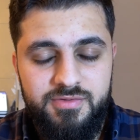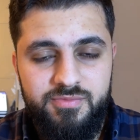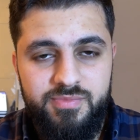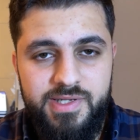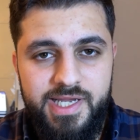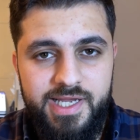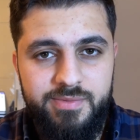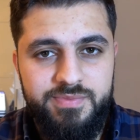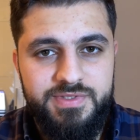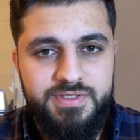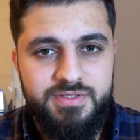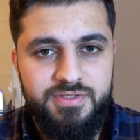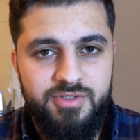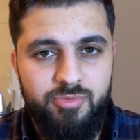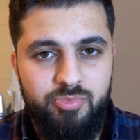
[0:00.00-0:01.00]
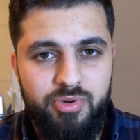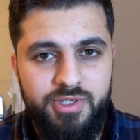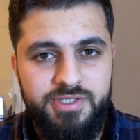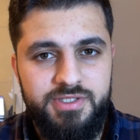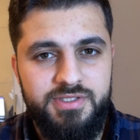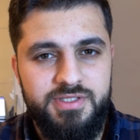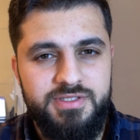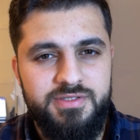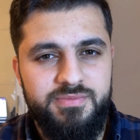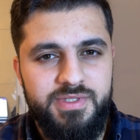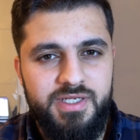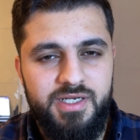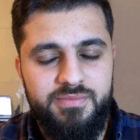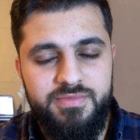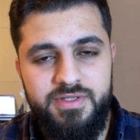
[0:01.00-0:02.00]
perhaps the body doesn't
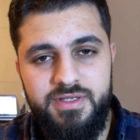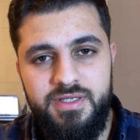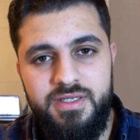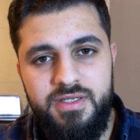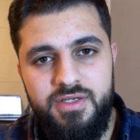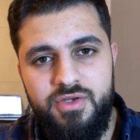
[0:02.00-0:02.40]
become the